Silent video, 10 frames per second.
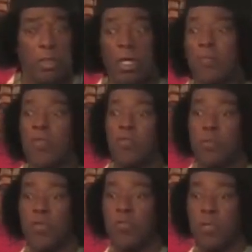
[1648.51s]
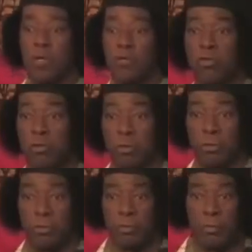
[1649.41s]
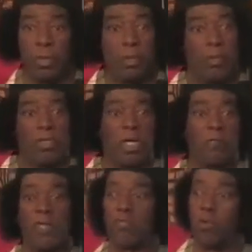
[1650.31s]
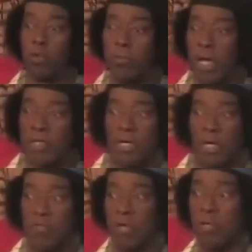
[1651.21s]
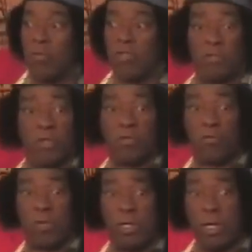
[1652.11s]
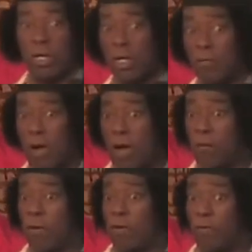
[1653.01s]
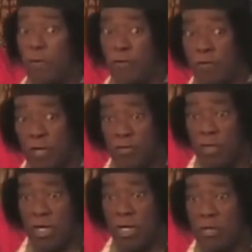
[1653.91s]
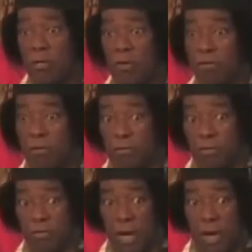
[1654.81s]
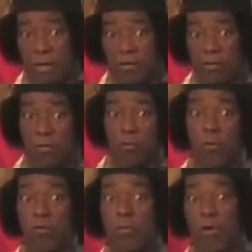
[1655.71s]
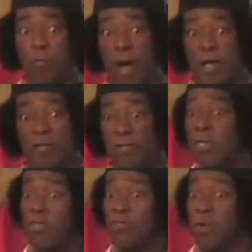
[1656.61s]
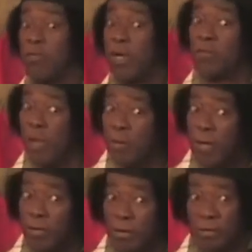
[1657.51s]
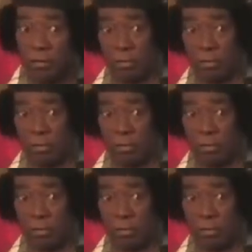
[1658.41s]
That means peace be unto you. But then if they told them that, they got to tell them the rest of the history and why one of the first lessons they get in all secret societies is Ruth the Moabitess, his great-great-grandmother.